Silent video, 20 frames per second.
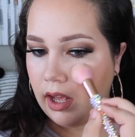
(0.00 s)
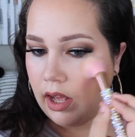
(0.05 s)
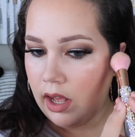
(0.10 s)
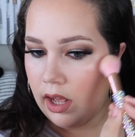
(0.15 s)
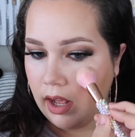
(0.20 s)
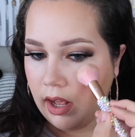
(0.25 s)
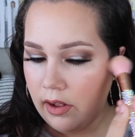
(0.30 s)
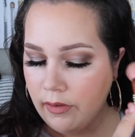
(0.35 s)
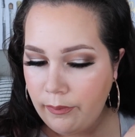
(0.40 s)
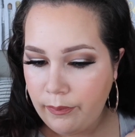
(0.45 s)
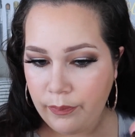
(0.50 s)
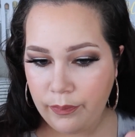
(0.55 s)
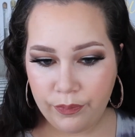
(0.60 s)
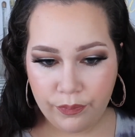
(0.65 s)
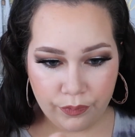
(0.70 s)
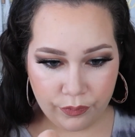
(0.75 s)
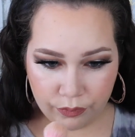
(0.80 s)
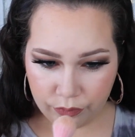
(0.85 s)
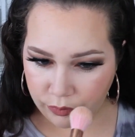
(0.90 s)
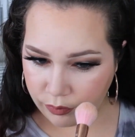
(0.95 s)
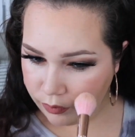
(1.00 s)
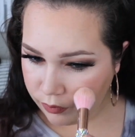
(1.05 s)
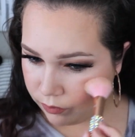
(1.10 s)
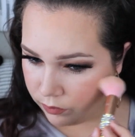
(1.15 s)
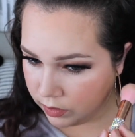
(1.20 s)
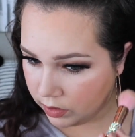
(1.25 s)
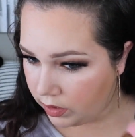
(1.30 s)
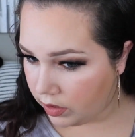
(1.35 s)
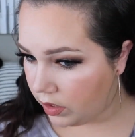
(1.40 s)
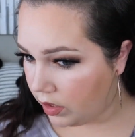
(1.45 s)

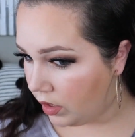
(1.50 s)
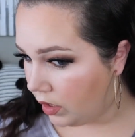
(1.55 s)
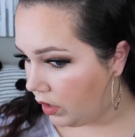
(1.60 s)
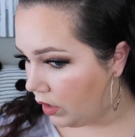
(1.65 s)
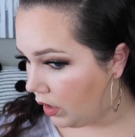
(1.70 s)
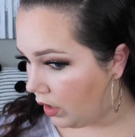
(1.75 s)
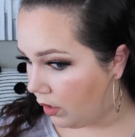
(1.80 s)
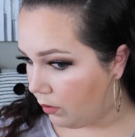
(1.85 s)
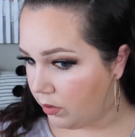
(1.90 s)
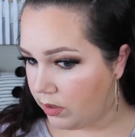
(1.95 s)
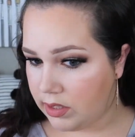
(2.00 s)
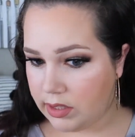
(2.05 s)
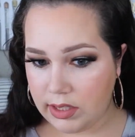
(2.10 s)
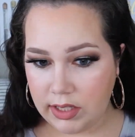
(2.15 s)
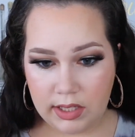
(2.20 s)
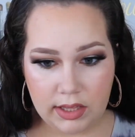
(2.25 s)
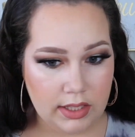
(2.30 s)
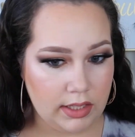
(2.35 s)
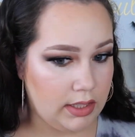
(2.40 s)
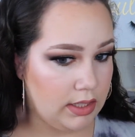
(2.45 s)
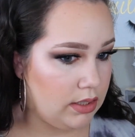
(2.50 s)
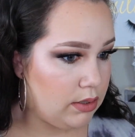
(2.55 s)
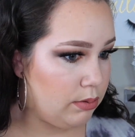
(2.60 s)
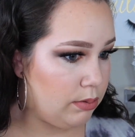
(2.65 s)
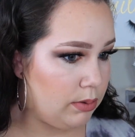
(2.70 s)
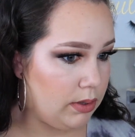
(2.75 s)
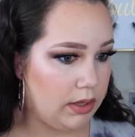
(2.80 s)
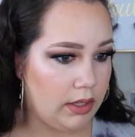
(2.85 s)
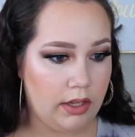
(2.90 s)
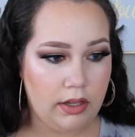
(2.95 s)
then I would say this is a
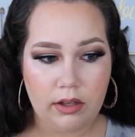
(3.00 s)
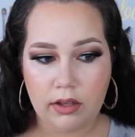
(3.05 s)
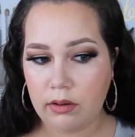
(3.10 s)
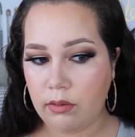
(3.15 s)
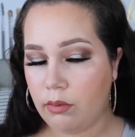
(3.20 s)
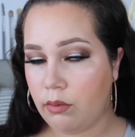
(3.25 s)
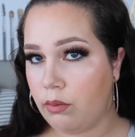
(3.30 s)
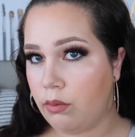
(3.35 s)
really good